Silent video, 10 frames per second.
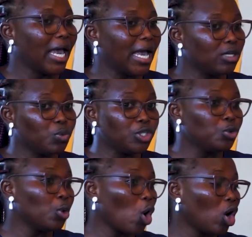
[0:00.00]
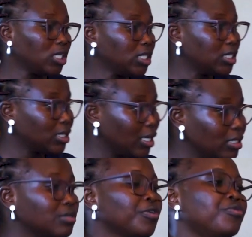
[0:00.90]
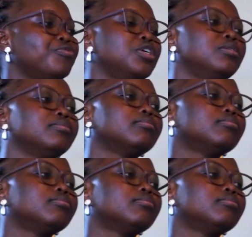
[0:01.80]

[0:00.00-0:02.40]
And we do all these things for free.